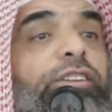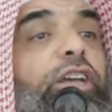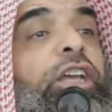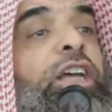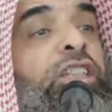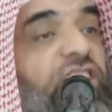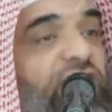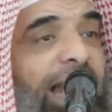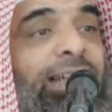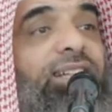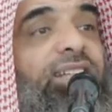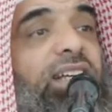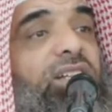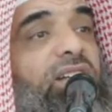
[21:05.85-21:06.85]
the
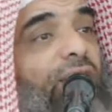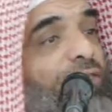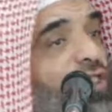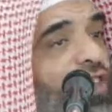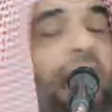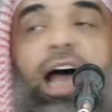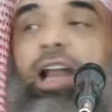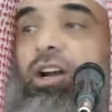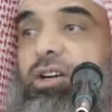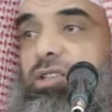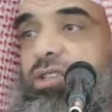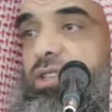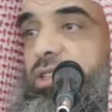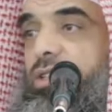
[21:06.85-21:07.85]
consensus of
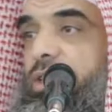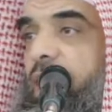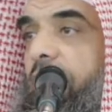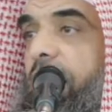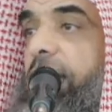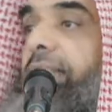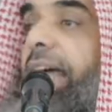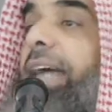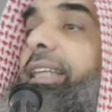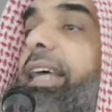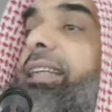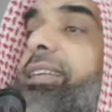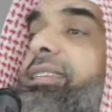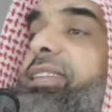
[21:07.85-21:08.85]
scholars that
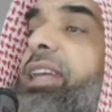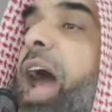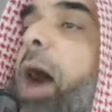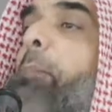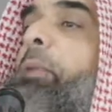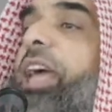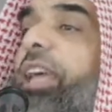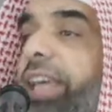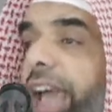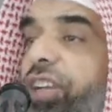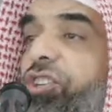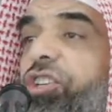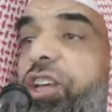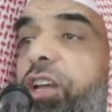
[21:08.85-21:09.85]
it is an
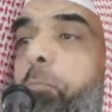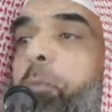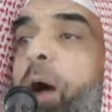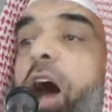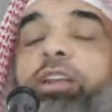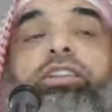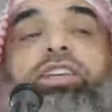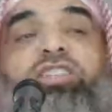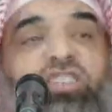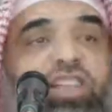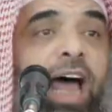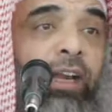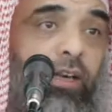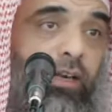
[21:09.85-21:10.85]
obligation upon the
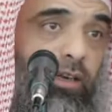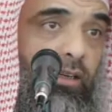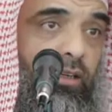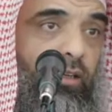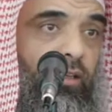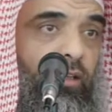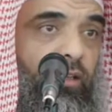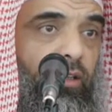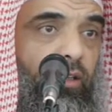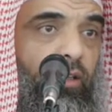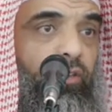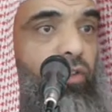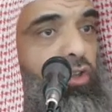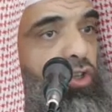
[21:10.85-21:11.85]
son
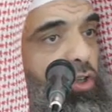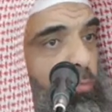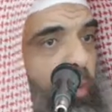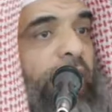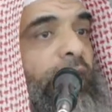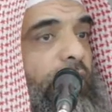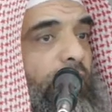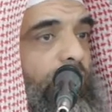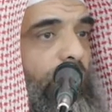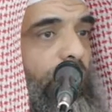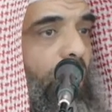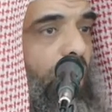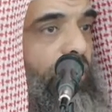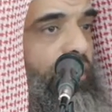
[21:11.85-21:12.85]
to
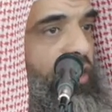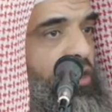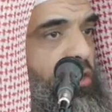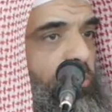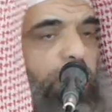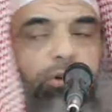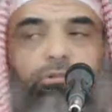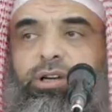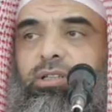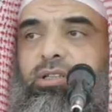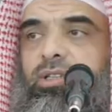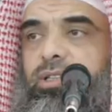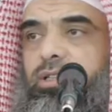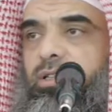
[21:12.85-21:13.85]
spend on his
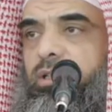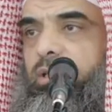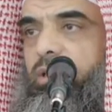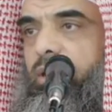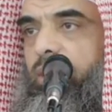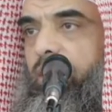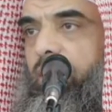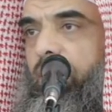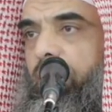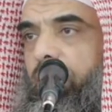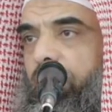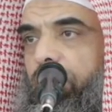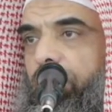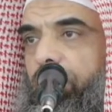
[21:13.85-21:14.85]
parents
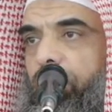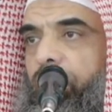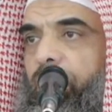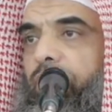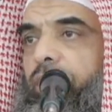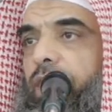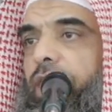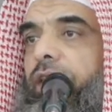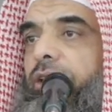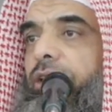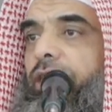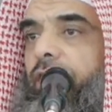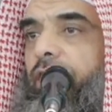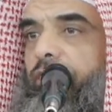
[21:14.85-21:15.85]
when they're in a